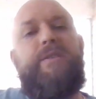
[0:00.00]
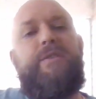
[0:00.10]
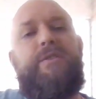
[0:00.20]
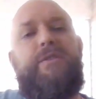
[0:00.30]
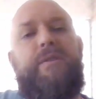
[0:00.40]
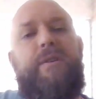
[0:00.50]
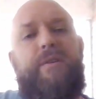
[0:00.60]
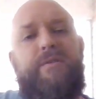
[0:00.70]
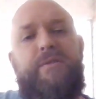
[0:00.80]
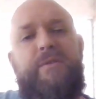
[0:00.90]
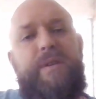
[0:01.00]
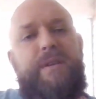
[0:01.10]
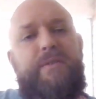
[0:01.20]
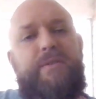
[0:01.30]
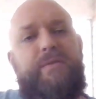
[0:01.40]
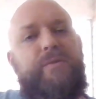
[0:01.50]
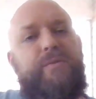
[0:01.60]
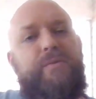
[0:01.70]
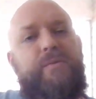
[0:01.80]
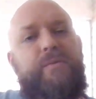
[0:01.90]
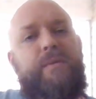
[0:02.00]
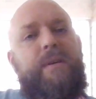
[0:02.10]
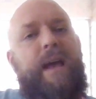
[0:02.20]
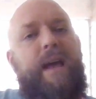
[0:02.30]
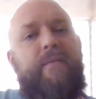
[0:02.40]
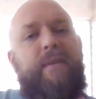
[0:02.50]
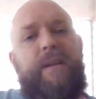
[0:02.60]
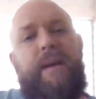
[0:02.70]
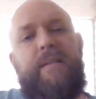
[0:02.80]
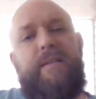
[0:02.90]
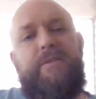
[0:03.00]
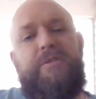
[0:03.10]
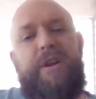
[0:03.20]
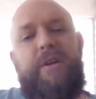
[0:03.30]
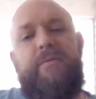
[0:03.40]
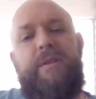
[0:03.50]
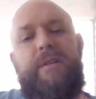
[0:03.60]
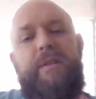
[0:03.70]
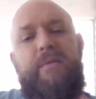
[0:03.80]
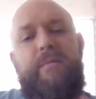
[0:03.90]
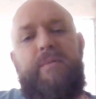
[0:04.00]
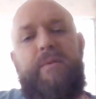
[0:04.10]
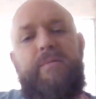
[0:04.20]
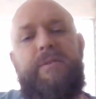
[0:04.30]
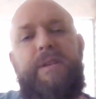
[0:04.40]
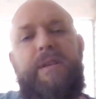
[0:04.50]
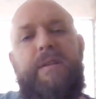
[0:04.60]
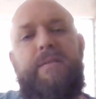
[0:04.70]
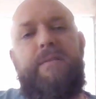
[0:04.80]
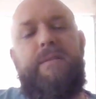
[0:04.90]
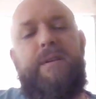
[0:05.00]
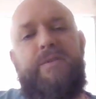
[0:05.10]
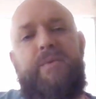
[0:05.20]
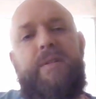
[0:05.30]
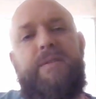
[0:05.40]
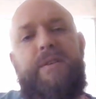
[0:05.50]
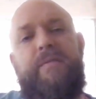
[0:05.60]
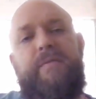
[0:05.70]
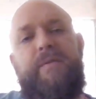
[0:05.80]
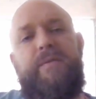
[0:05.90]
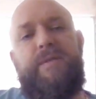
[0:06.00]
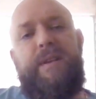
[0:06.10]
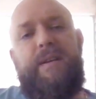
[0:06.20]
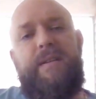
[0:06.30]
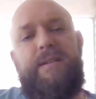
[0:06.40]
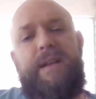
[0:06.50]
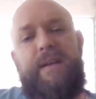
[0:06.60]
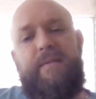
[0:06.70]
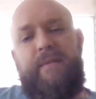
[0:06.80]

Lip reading: She'll also need to have a diet that's generally low in protein, as well as other foods that contain